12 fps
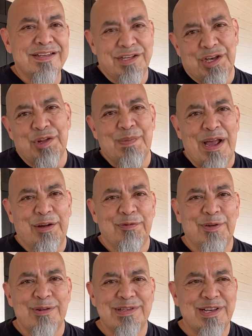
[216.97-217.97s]
Good
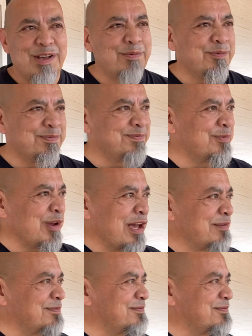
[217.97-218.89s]
microphones help, right?